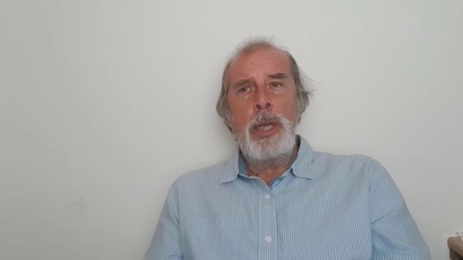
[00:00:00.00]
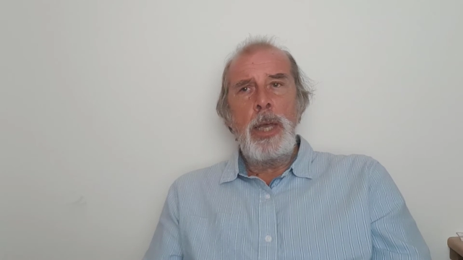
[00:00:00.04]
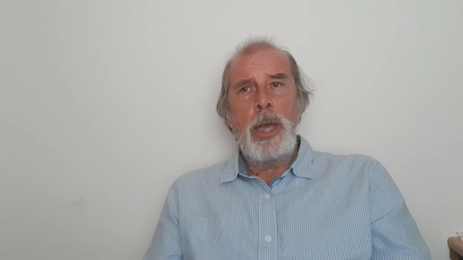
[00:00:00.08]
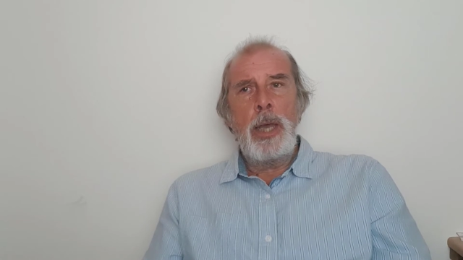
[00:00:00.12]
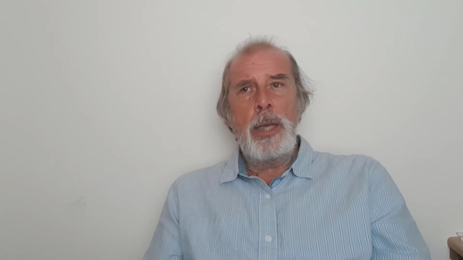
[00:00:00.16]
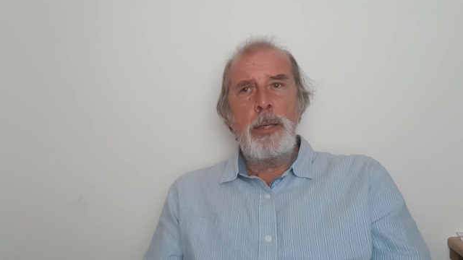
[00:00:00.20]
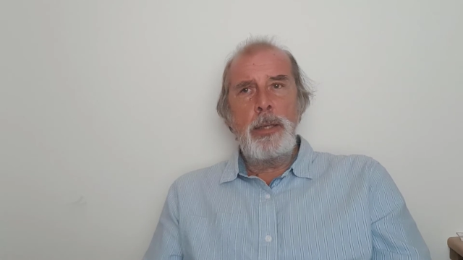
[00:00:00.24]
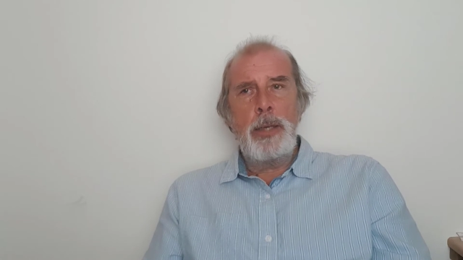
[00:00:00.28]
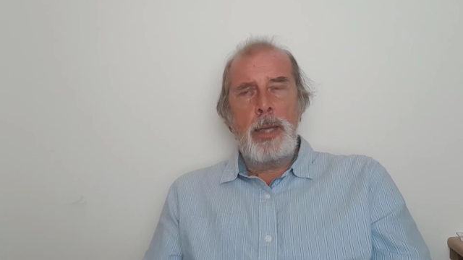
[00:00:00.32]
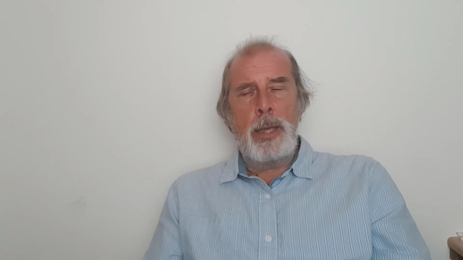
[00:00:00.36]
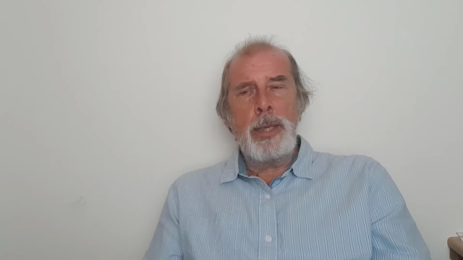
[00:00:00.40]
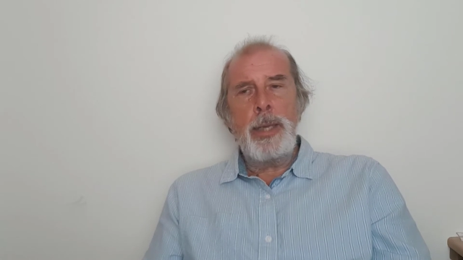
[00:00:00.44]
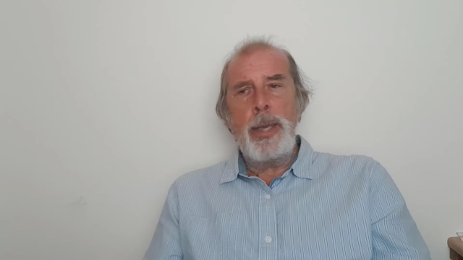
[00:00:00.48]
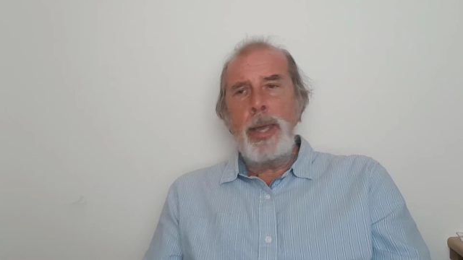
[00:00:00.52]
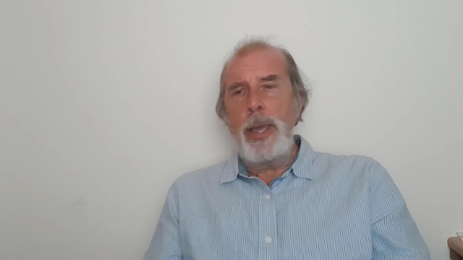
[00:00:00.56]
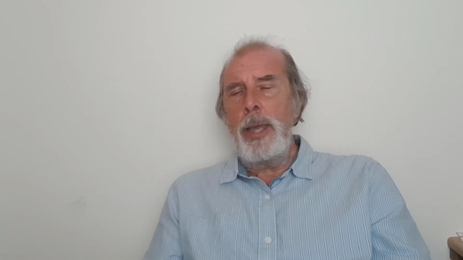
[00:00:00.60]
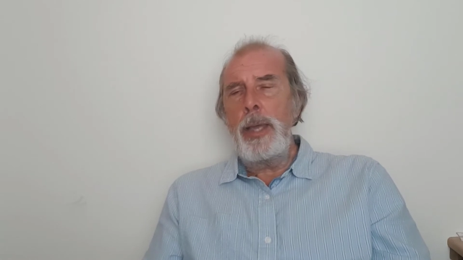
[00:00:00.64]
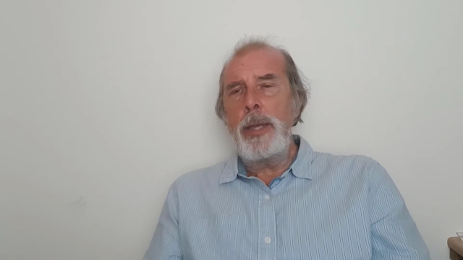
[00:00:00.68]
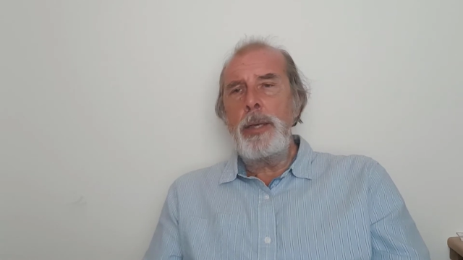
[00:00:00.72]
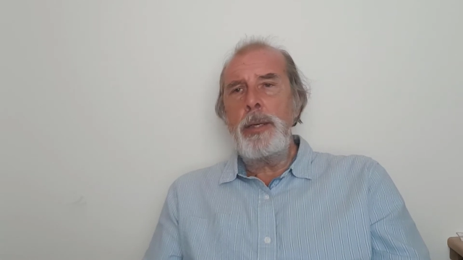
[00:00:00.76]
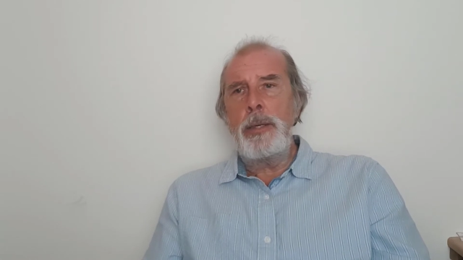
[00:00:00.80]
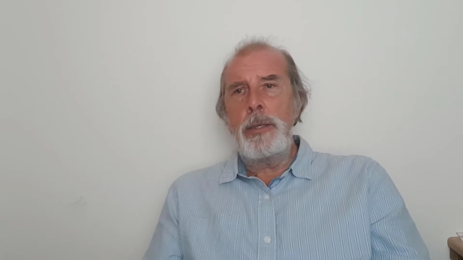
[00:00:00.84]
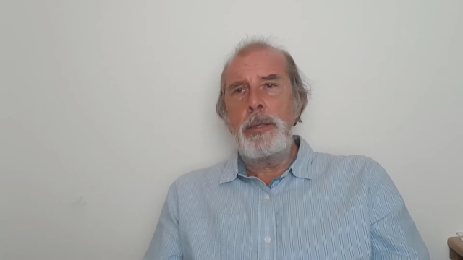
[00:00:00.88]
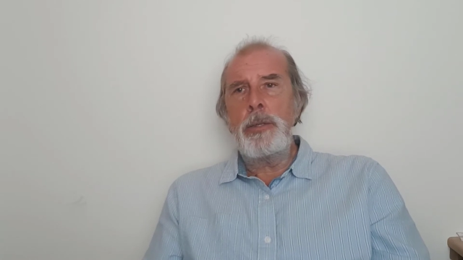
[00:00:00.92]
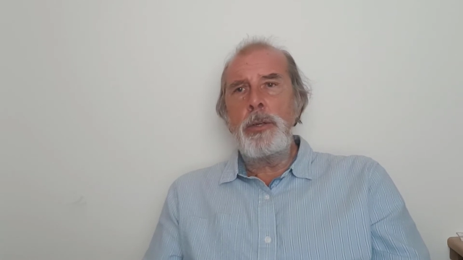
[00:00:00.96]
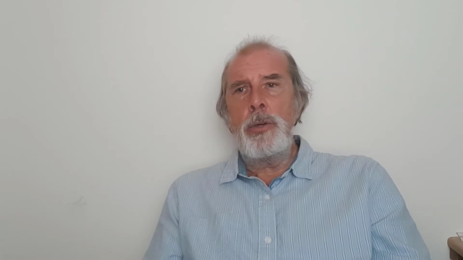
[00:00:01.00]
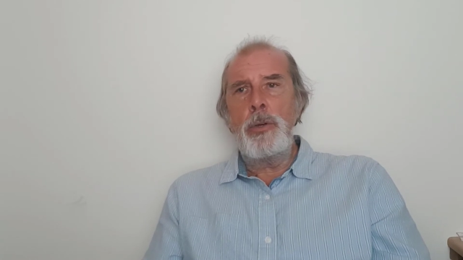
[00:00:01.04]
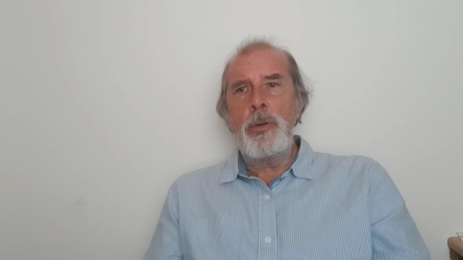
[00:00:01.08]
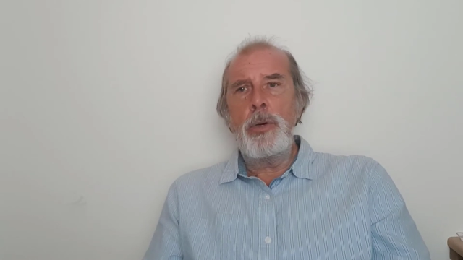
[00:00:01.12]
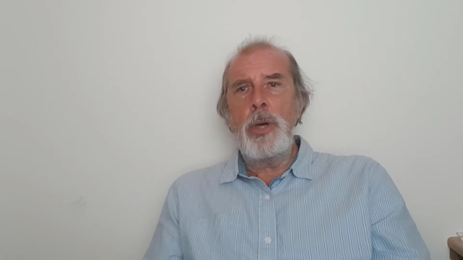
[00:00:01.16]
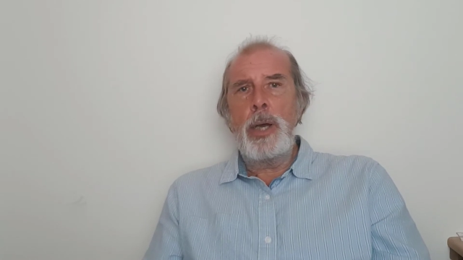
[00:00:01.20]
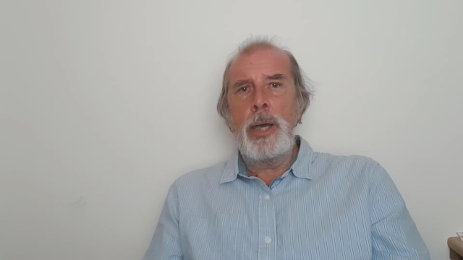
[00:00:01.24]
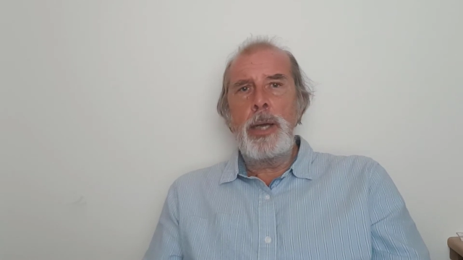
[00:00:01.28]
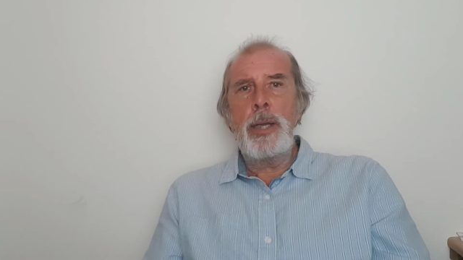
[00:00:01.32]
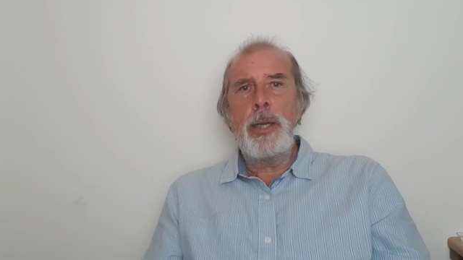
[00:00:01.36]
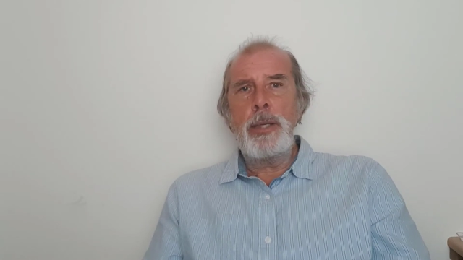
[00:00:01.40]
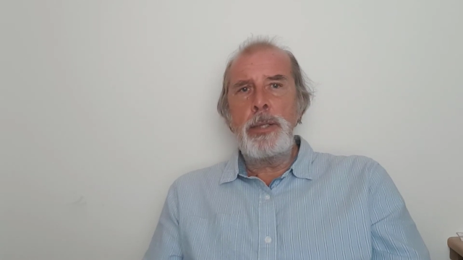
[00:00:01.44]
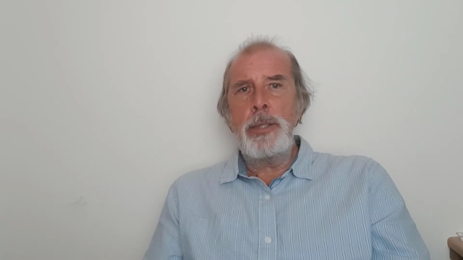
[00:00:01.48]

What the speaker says: And again, I